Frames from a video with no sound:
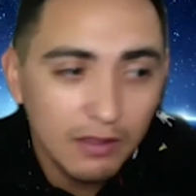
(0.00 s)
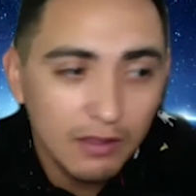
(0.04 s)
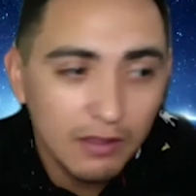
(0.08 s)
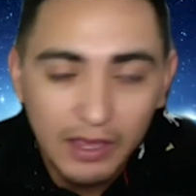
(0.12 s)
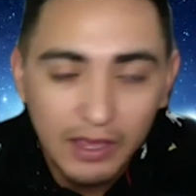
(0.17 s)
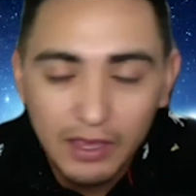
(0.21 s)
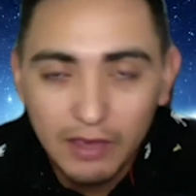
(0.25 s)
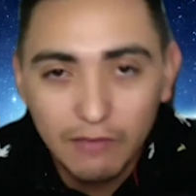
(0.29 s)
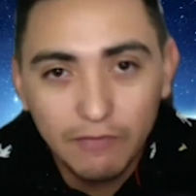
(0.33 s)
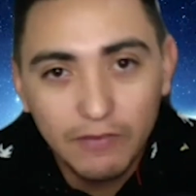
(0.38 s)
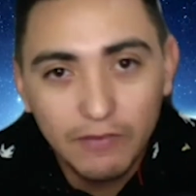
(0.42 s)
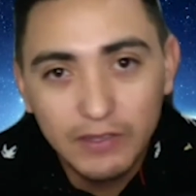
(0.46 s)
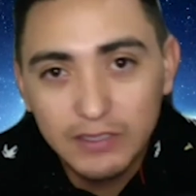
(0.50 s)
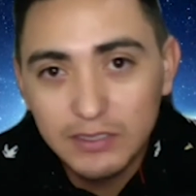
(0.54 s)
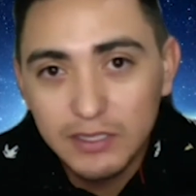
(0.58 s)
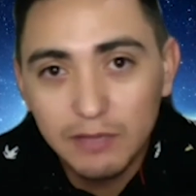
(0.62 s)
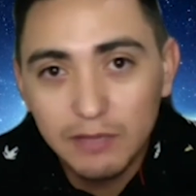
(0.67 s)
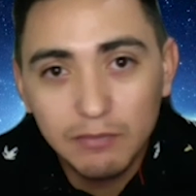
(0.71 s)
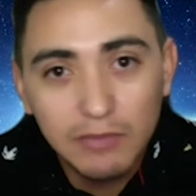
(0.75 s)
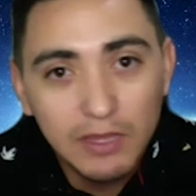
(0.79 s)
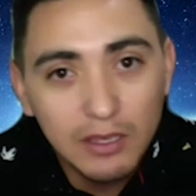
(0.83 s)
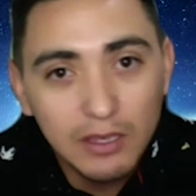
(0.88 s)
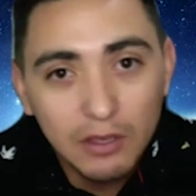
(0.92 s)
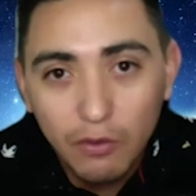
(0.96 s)
Like if it's
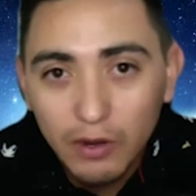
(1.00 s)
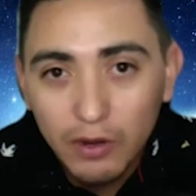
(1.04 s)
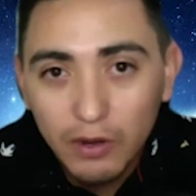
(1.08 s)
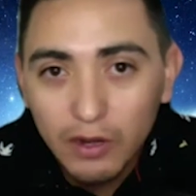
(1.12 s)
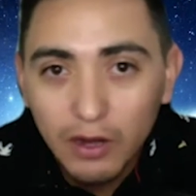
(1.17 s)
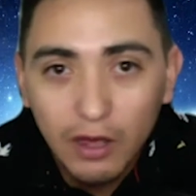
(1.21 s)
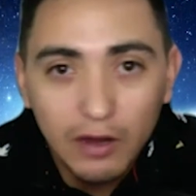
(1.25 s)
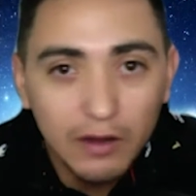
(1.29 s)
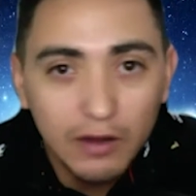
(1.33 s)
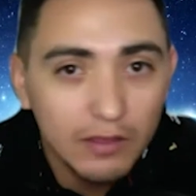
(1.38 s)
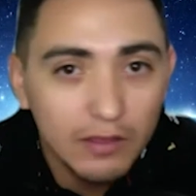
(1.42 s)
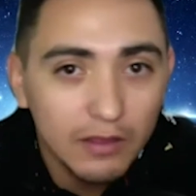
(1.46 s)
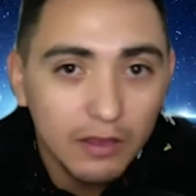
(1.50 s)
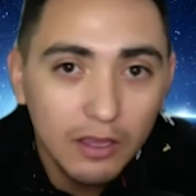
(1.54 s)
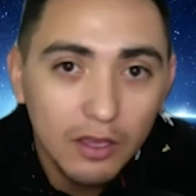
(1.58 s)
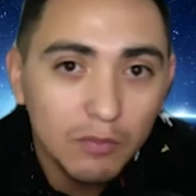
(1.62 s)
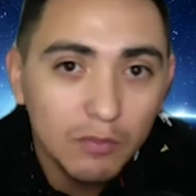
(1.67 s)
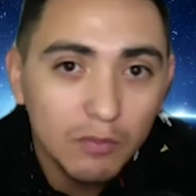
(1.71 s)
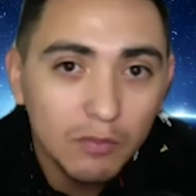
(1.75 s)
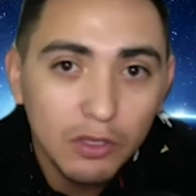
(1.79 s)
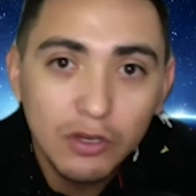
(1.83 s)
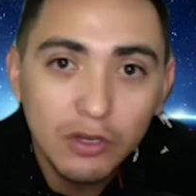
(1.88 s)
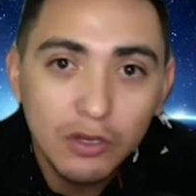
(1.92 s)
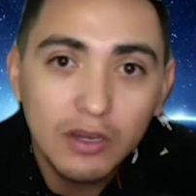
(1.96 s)
something going on in the
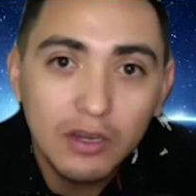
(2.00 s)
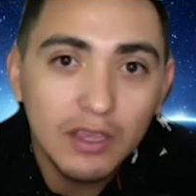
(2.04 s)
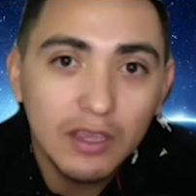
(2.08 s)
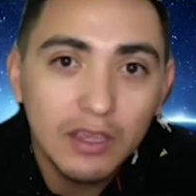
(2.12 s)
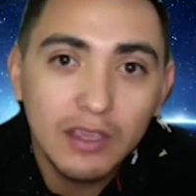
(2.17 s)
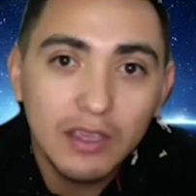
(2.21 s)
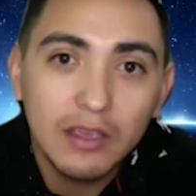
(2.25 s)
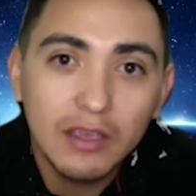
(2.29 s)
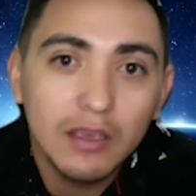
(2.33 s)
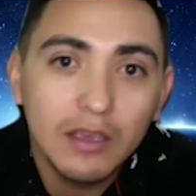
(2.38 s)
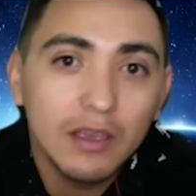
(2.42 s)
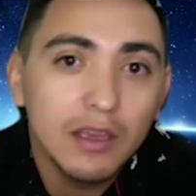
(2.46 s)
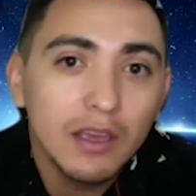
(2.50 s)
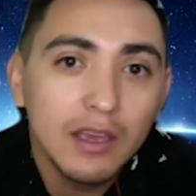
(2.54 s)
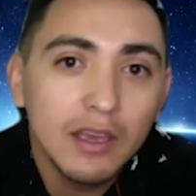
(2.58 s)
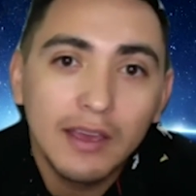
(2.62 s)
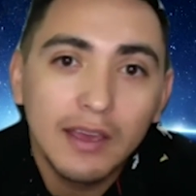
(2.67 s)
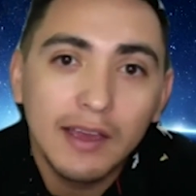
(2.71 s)
community,